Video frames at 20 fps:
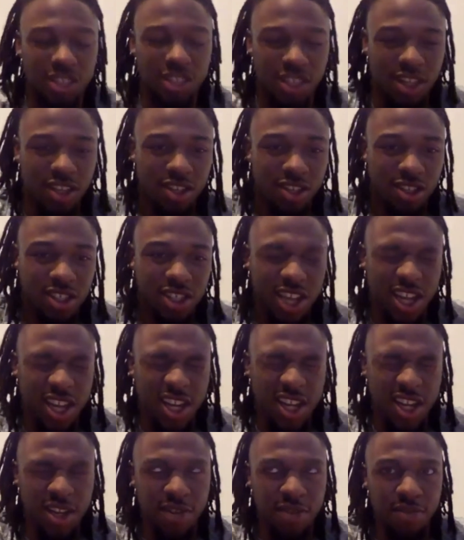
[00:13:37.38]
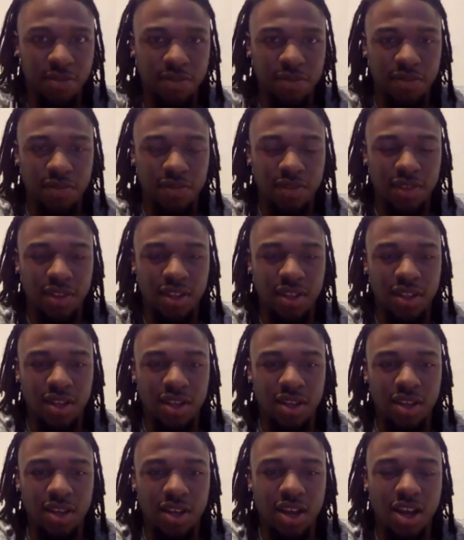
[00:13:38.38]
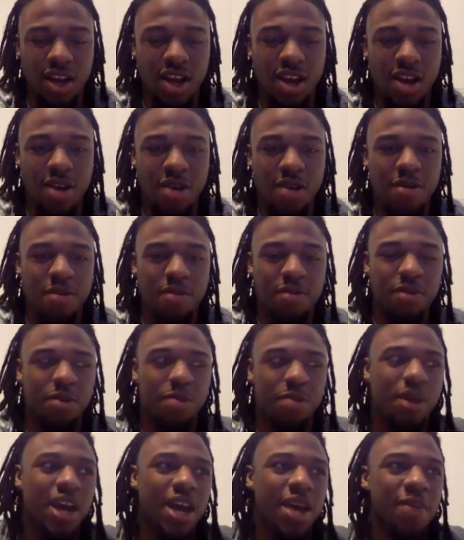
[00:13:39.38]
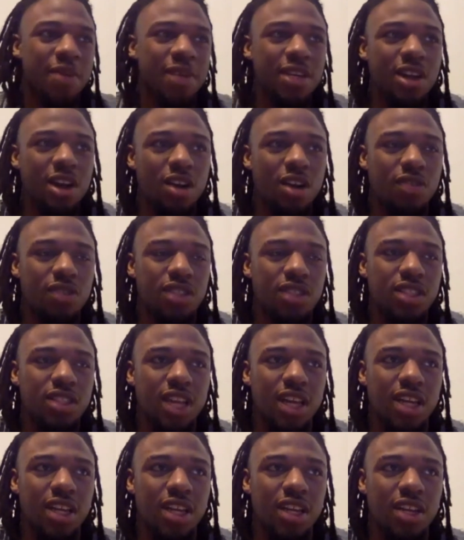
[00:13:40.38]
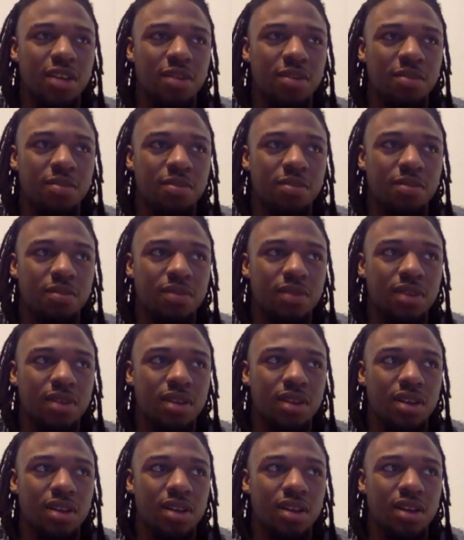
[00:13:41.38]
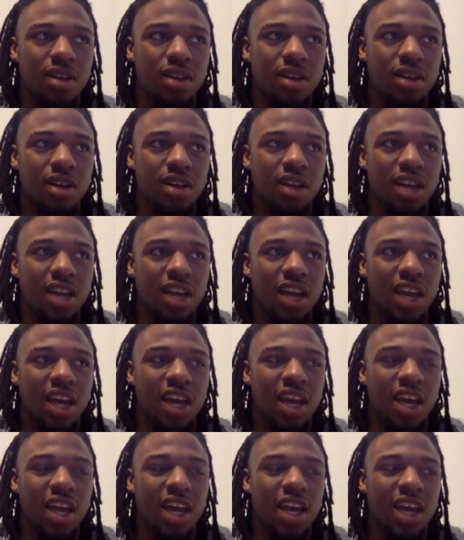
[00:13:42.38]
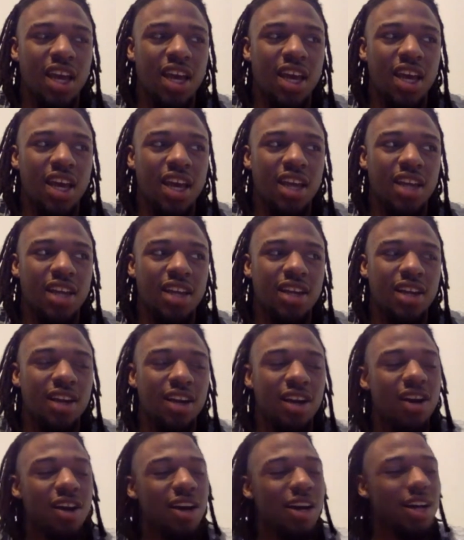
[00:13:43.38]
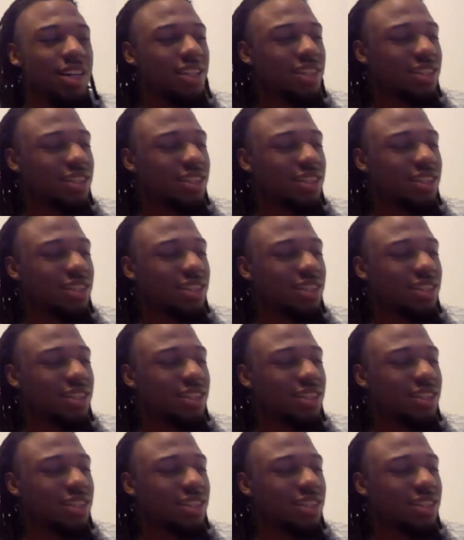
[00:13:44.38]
Steelers Stadium, okay. uh, the Miami Dolphins Stadium, and uh,